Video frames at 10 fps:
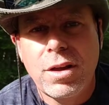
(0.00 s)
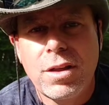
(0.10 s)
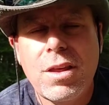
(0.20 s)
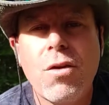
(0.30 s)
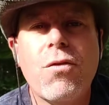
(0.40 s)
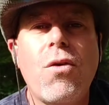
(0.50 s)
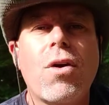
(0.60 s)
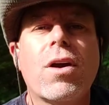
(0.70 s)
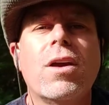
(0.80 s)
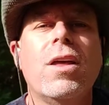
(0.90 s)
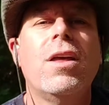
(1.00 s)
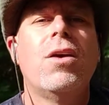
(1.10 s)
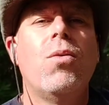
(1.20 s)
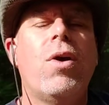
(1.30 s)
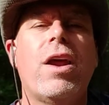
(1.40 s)
Therefore,
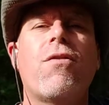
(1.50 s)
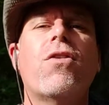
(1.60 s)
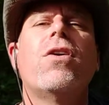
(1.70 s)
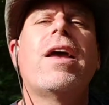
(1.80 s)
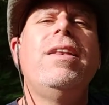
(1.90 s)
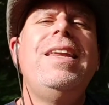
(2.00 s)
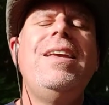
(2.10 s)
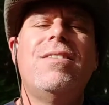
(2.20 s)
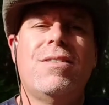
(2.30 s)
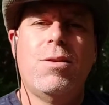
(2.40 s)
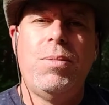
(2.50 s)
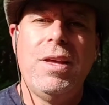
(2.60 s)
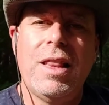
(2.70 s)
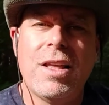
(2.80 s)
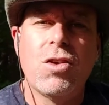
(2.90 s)
whatever needs to be
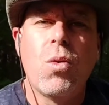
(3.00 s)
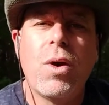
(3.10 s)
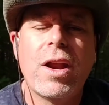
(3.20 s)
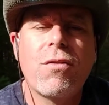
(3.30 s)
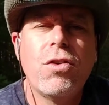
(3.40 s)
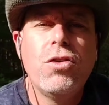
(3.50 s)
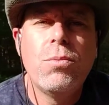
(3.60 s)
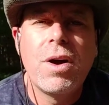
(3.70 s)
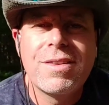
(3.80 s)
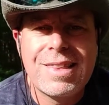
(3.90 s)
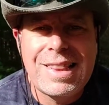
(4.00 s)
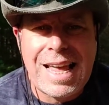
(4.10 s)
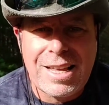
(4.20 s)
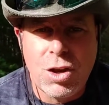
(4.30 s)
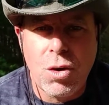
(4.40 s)
let go, whatever you must
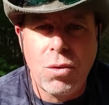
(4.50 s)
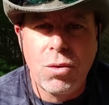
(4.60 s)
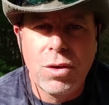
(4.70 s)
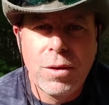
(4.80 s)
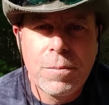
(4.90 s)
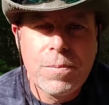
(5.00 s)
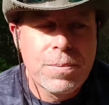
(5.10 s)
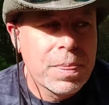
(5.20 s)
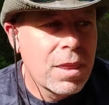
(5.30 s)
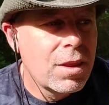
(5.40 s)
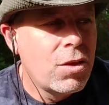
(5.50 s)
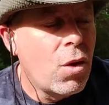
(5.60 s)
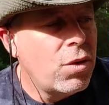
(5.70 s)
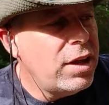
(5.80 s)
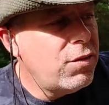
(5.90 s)
let go,
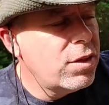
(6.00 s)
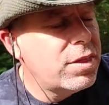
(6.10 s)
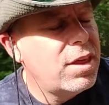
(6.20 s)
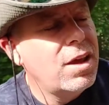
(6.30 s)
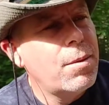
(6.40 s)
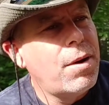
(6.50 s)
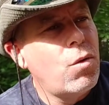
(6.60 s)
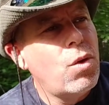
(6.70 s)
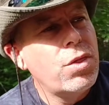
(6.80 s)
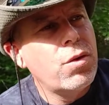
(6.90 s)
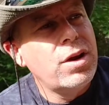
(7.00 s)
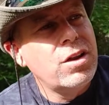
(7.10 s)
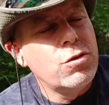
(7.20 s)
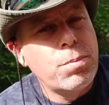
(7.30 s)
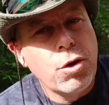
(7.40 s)
don't even think about whether it
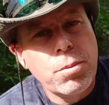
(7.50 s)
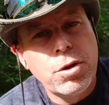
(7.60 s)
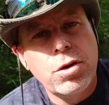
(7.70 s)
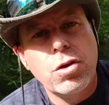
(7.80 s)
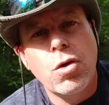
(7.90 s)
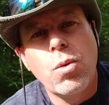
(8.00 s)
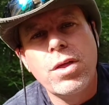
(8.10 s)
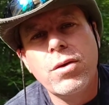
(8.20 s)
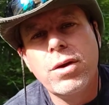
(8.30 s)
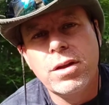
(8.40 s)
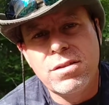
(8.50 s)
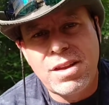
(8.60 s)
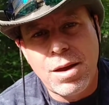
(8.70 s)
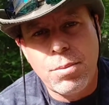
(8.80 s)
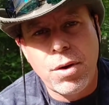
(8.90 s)
is permanent or whether it is
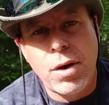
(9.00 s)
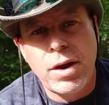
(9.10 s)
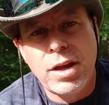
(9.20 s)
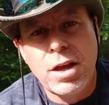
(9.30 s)
temporary.